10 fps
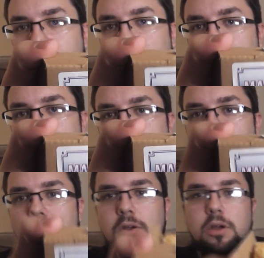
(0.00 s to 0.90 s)
That is
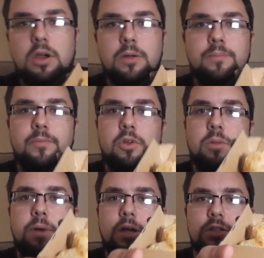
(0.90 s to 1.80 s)
the logo on
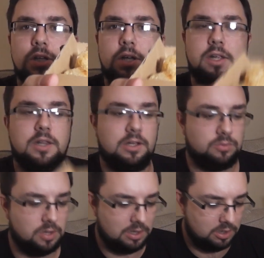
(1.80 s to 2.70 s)
the packaging and that
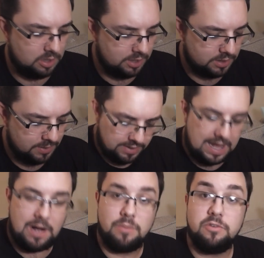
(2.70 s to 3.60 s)
is what they look like.
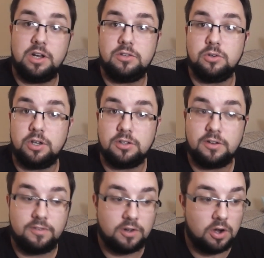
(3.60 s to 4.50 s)
Now I'm really sorry because
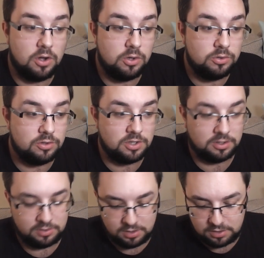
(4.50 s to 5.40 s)
I forgot who
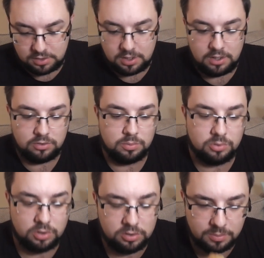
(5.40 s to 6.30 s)
suggested these or
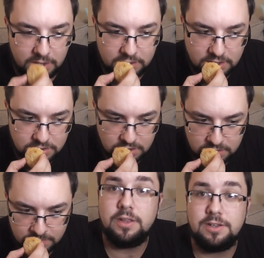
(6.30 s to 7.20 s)
brought these to my
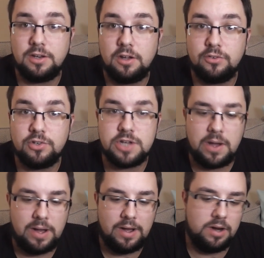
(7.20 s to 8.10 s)
attention. They did ask for a
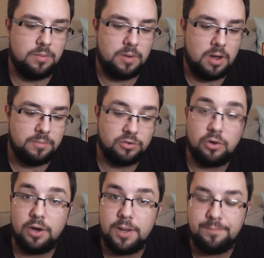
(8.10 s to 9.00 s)
shout out and I'm, I'm
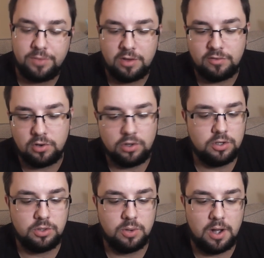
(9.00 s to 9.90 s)
sorry, I've
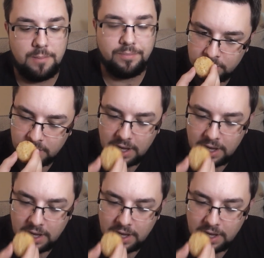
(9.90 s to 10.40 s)
forgotten who you are.